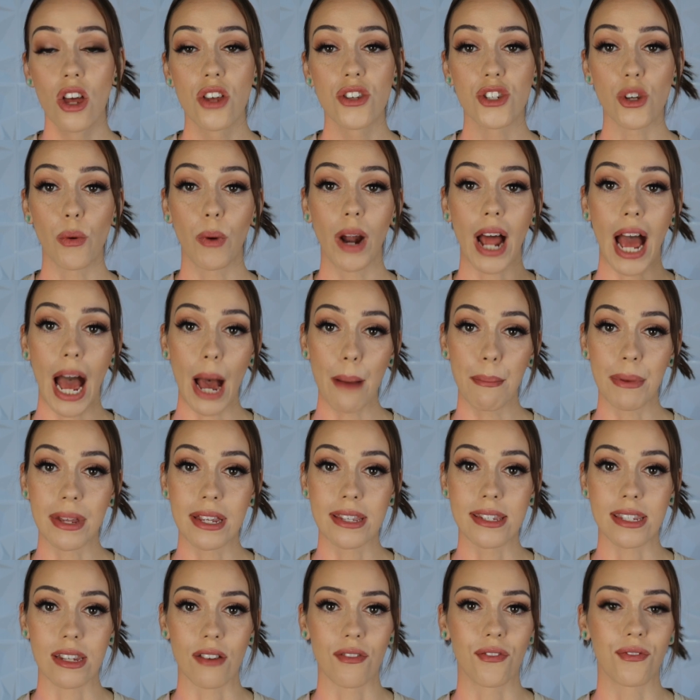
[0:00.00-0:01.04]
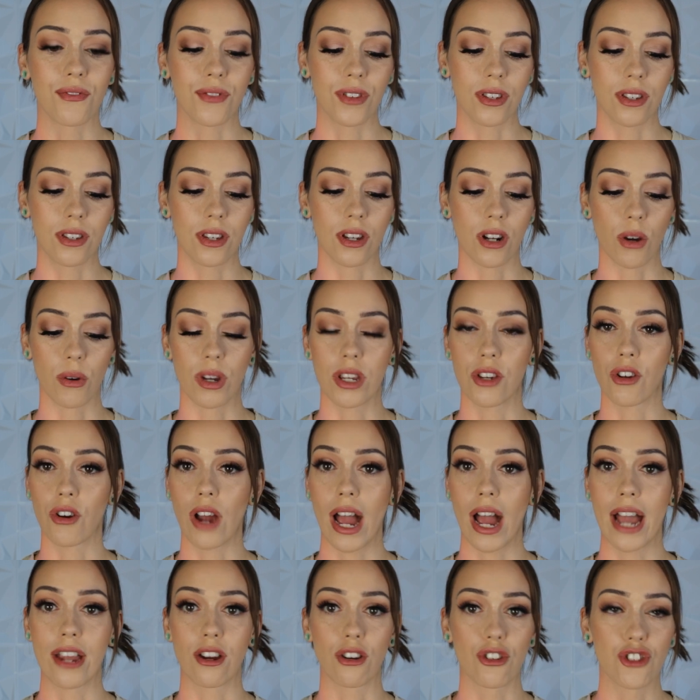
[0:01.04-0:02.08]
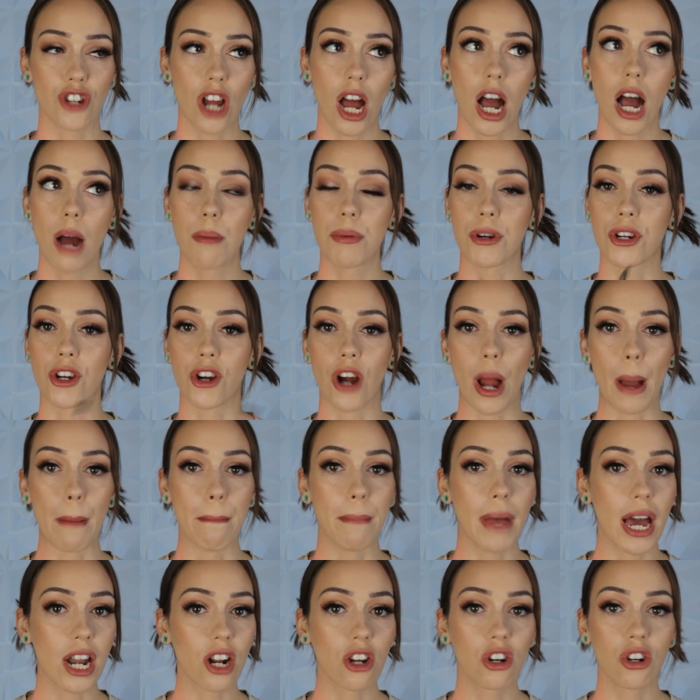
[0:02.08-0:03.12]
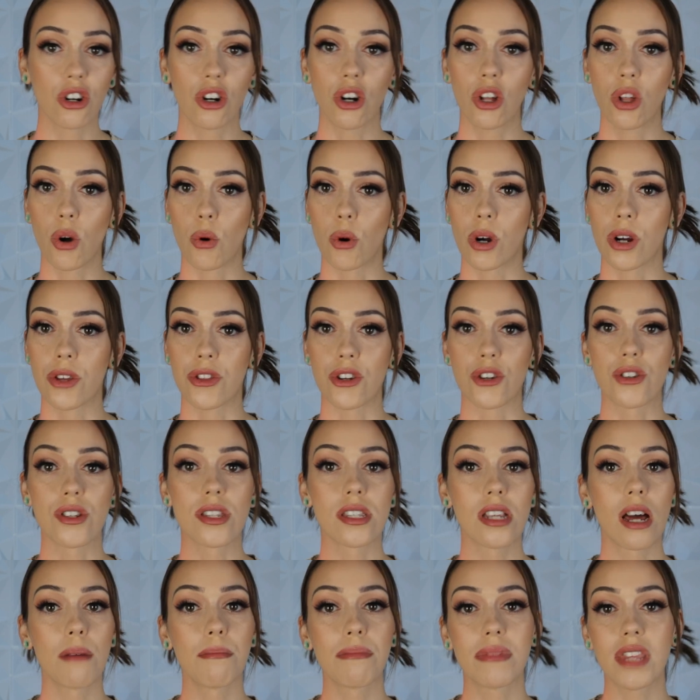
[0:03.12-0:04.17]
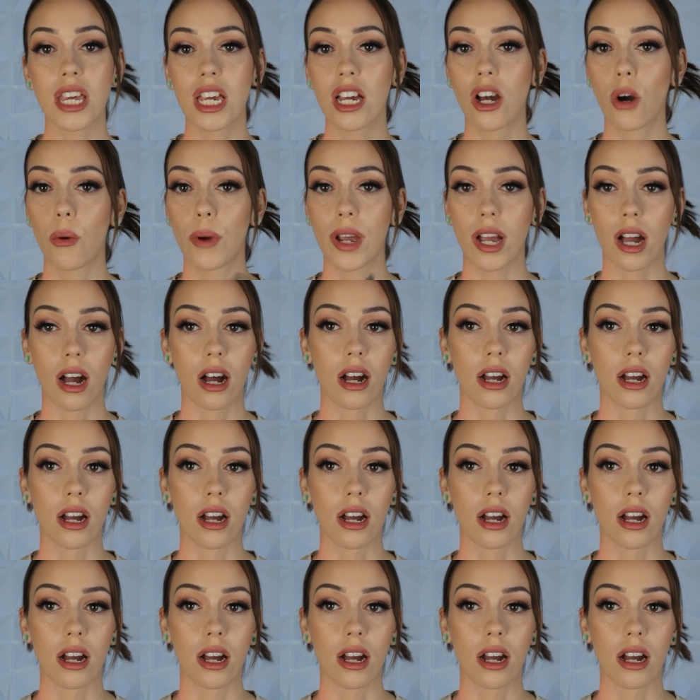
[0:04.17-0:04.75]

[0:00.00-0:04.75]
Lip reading: So what happens if, you know, you're at your job or you're at medical or there's something going